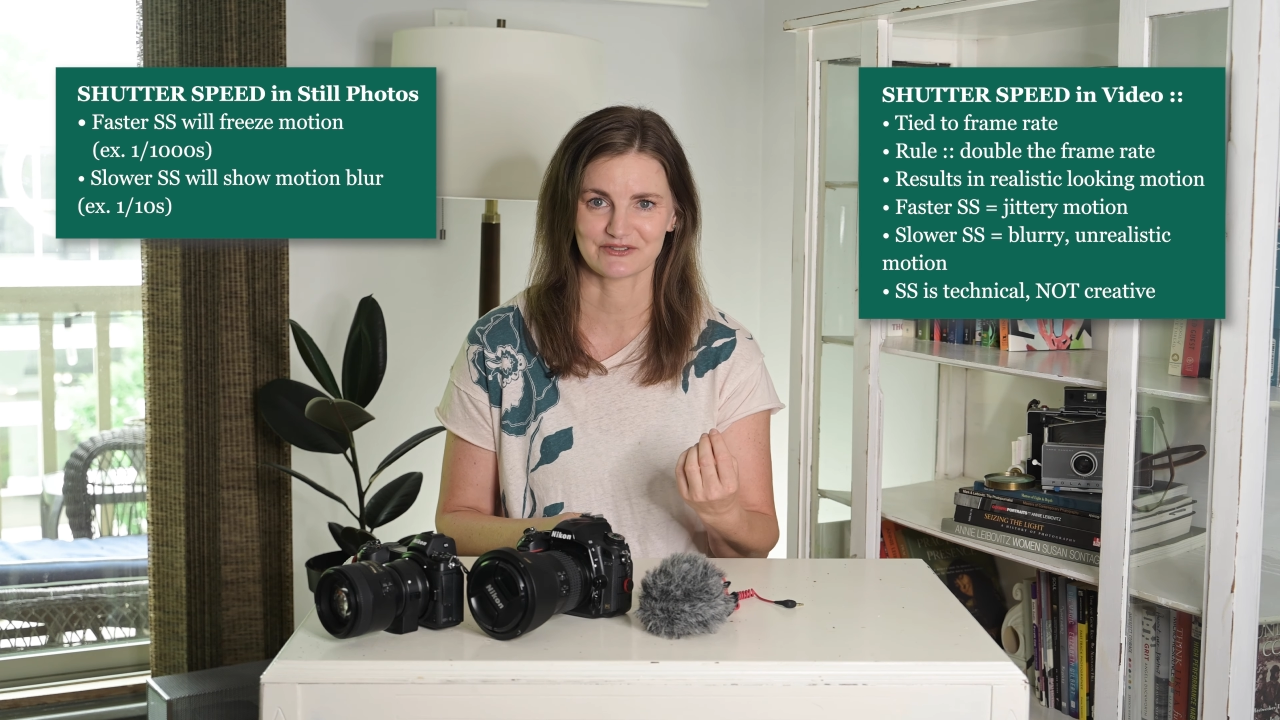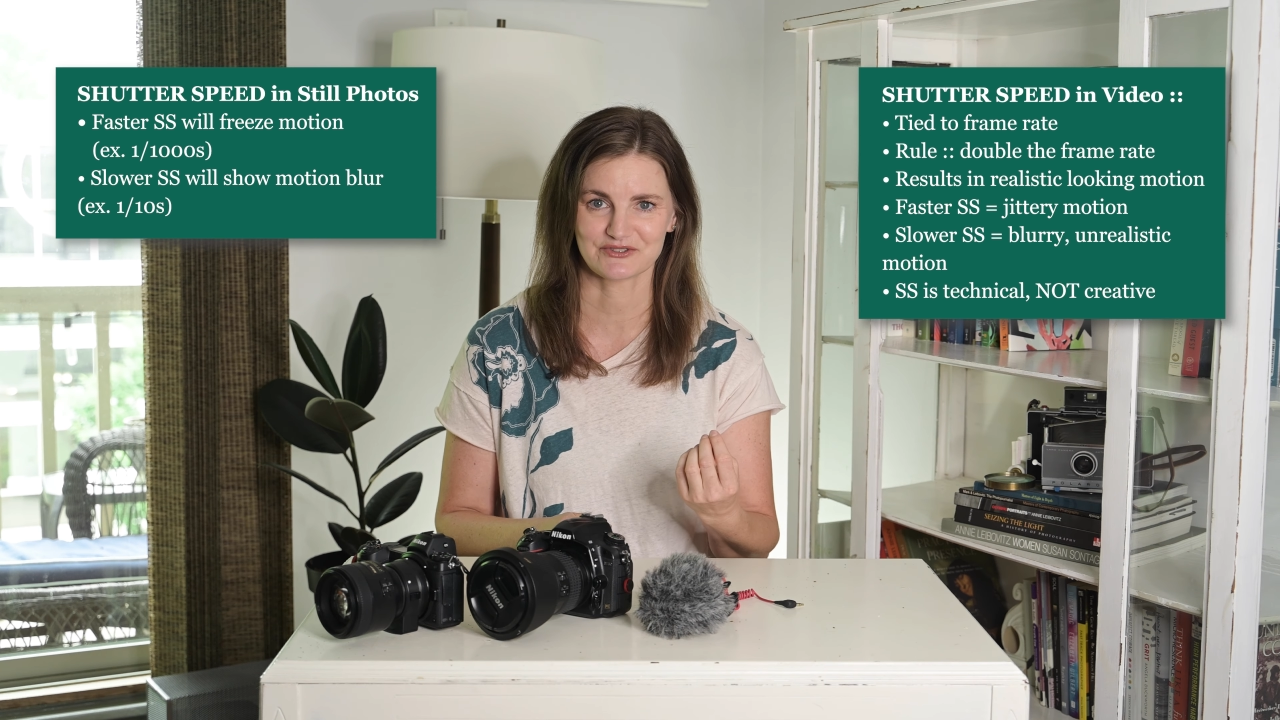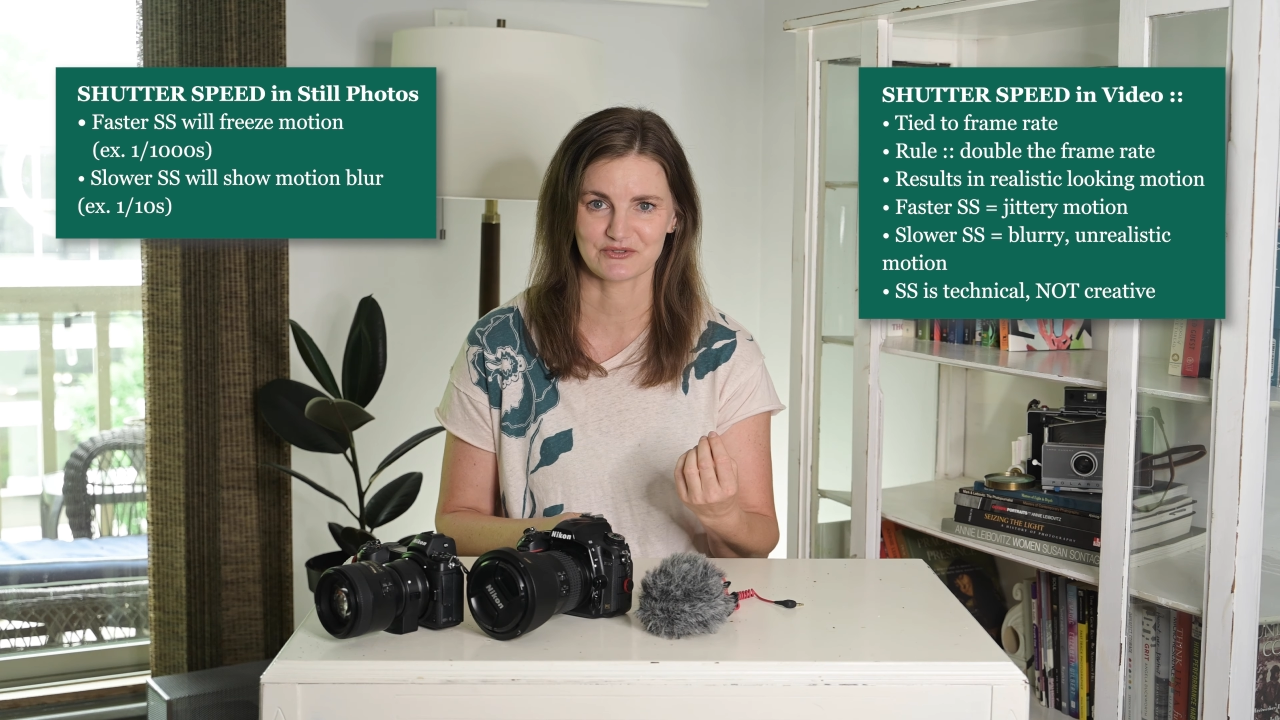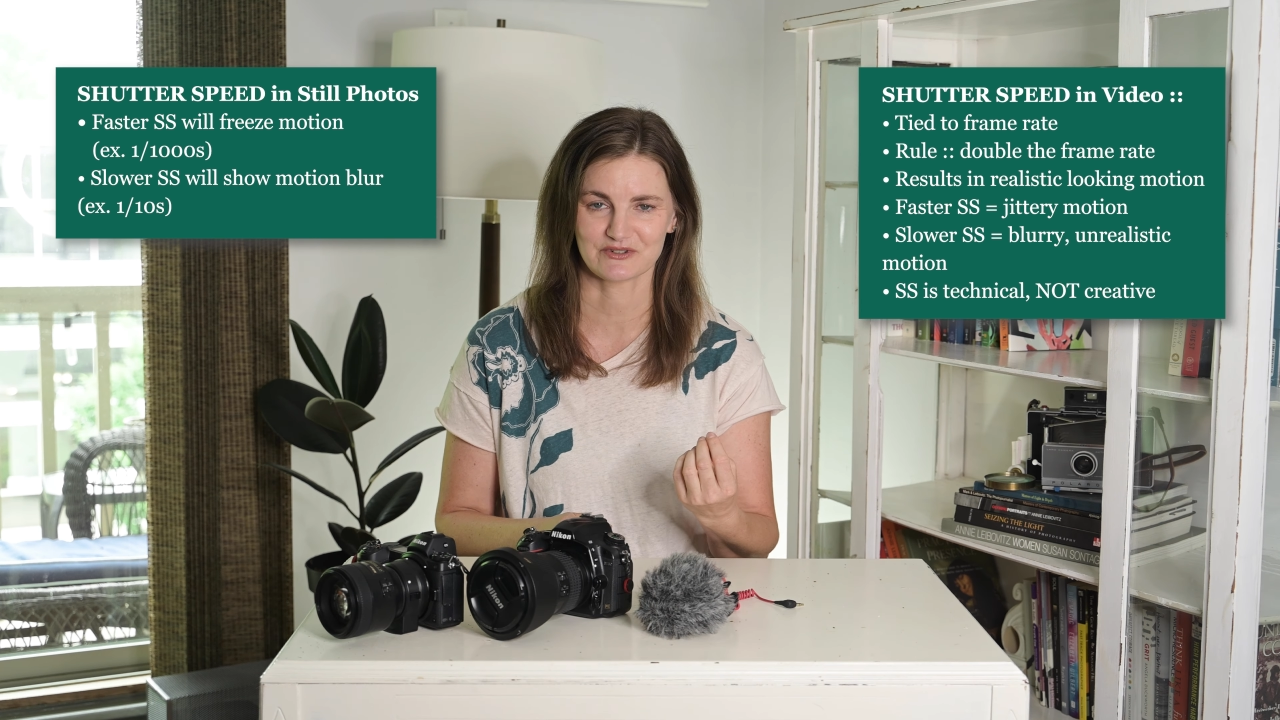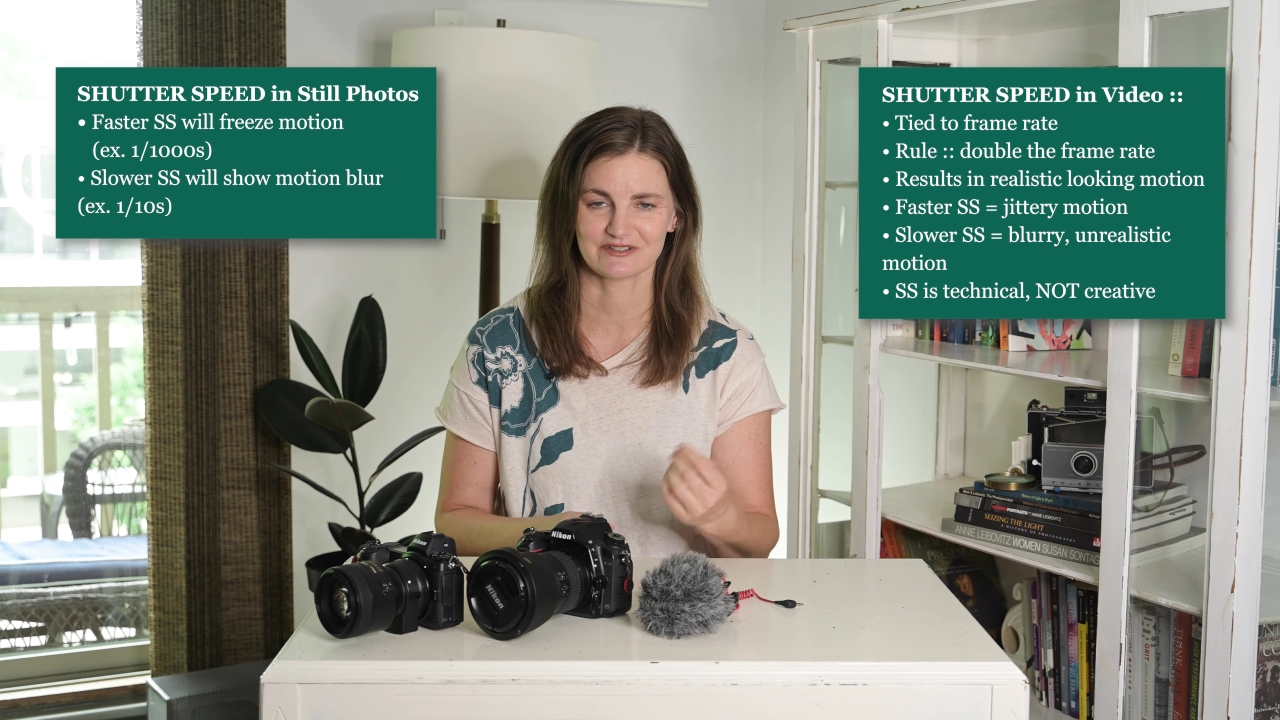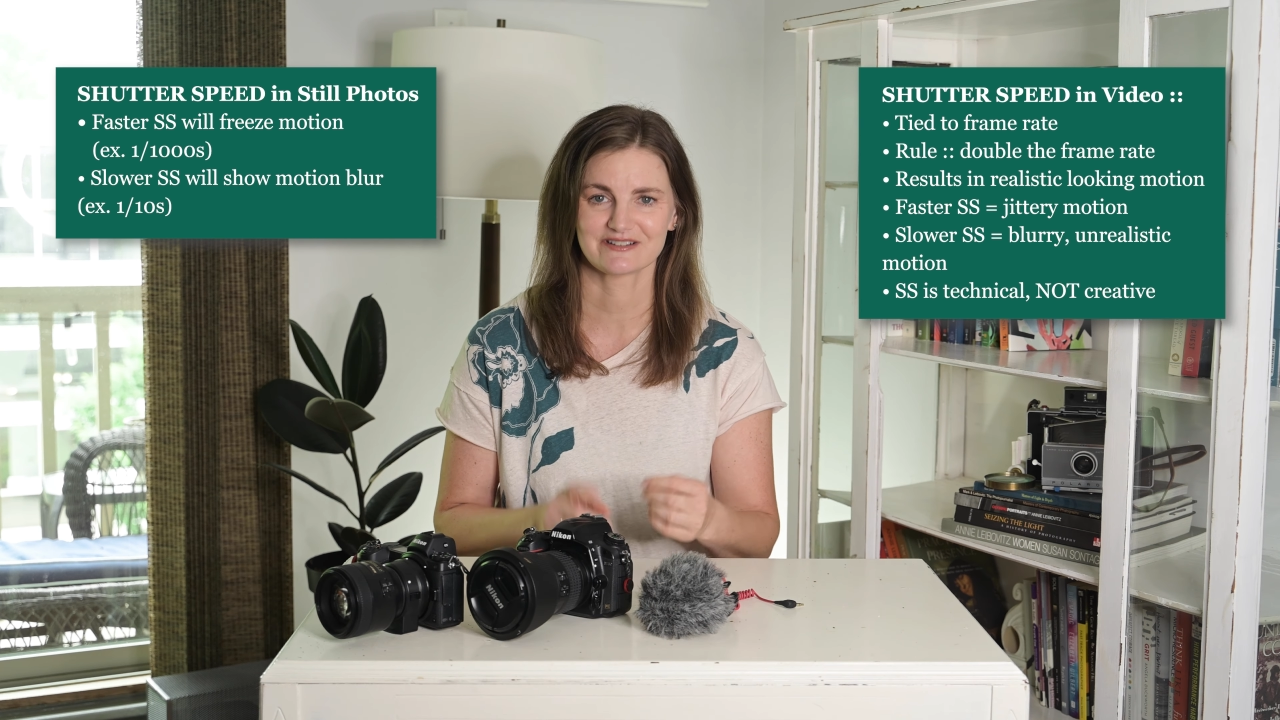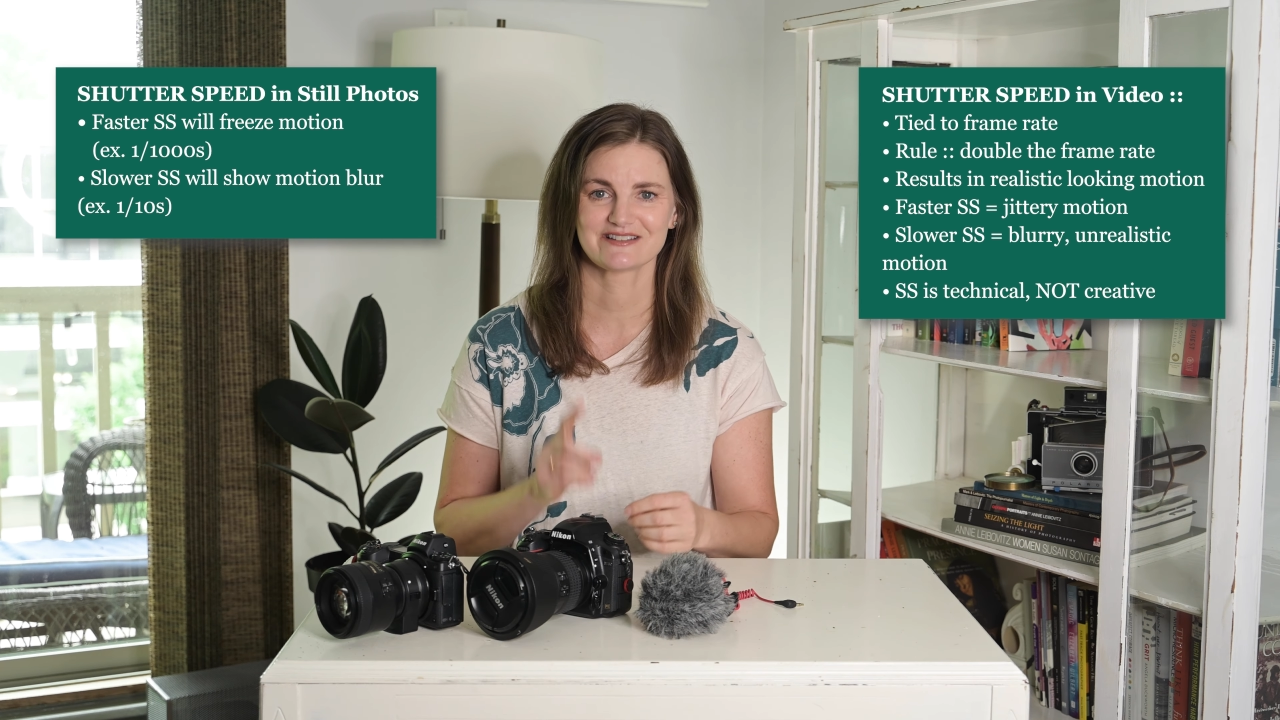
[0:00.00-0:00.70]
tool.